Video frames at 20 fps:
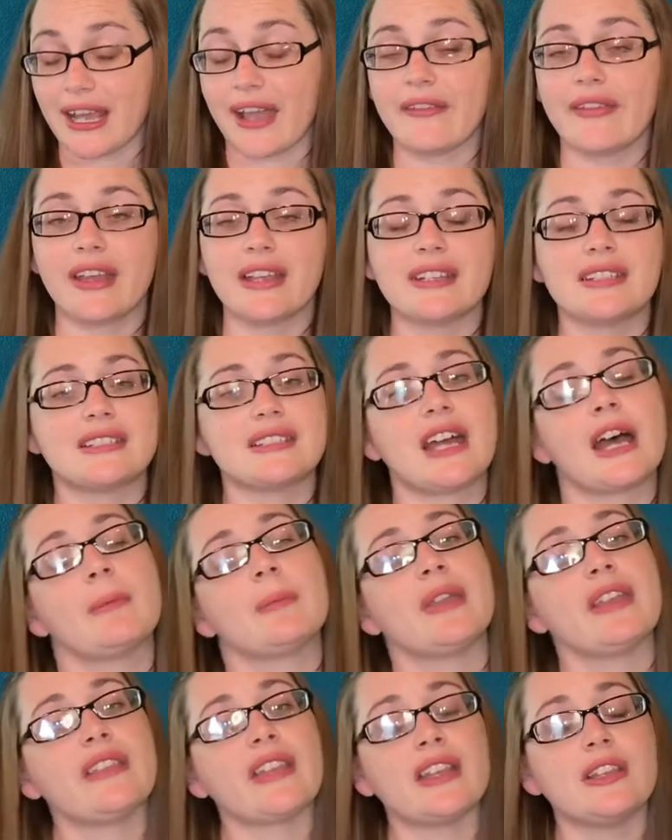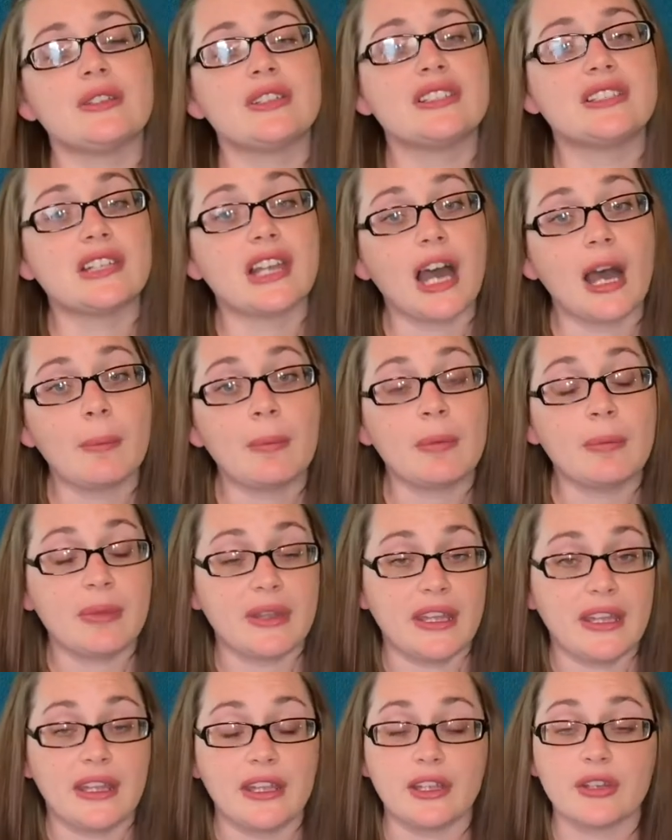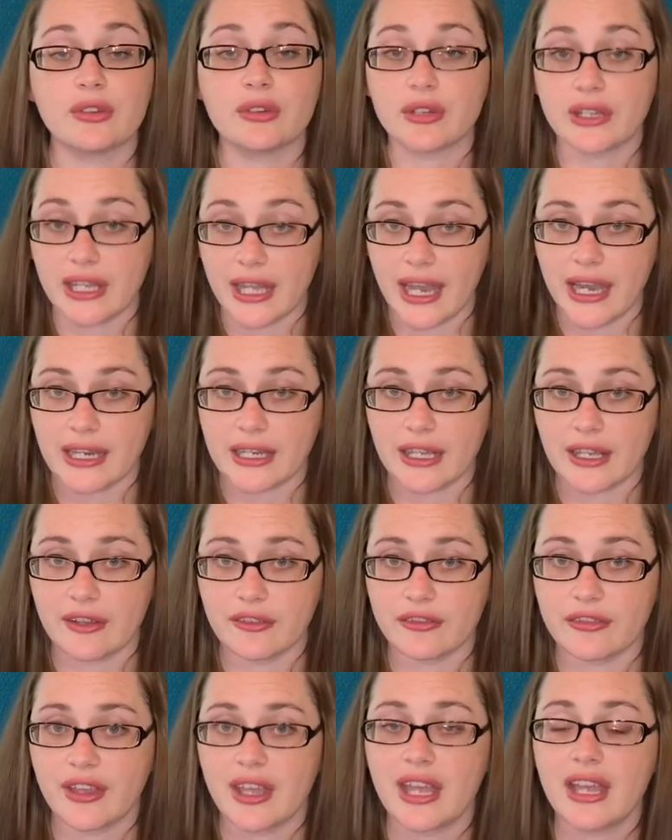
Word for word: And that does not mean that you stop being creative.